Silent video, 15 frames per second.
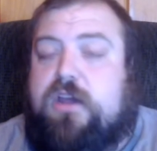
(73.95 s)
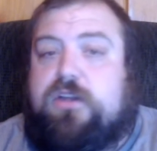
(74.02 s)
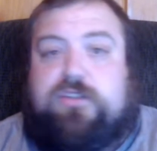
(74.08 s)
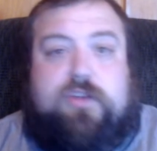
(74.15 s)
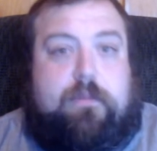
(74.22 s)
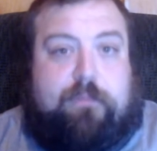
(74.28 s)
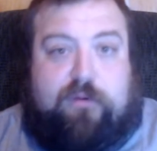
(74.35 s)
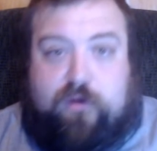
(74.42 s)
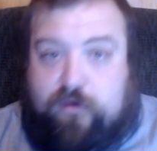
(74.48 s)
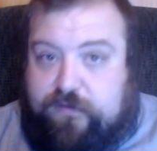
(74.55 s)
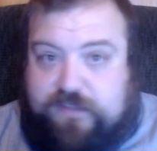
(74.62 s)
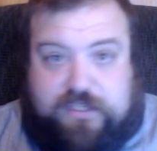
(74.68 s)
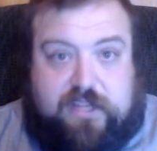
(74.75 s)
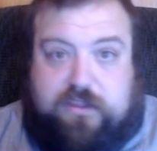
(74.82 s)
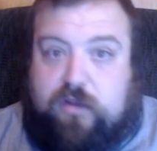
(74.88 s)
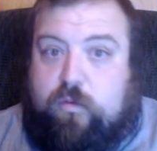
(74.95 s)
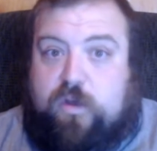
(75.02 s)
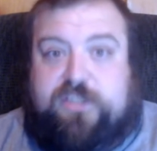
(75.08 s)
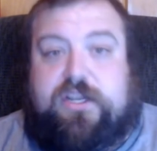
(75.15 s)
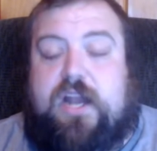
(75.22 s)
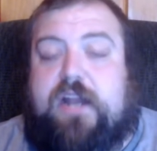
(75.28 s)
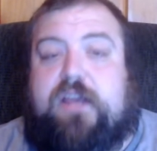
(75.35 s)
So it proves that there
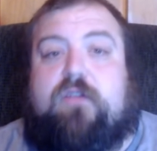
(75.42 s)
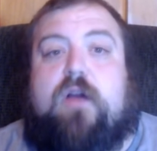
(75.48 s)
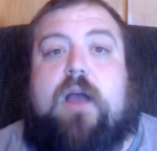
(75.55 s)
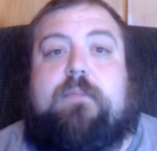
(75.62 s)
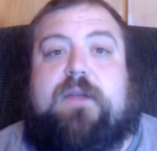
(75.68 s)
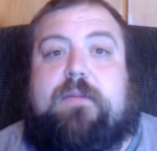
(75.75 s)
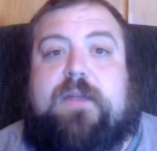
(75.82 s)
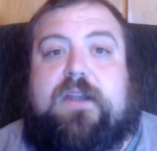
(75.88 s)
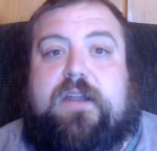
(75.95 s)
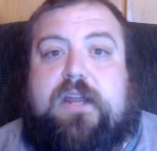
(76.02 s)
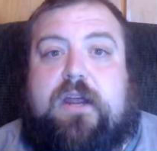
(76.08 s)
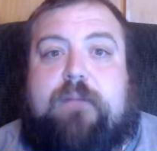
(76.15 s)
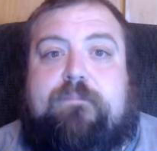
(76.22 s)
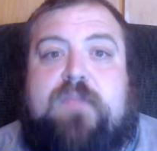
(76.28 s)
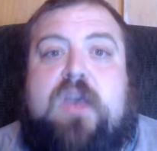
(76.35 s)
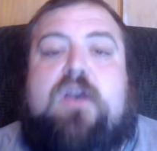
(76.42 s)
wasn't any crime committed here.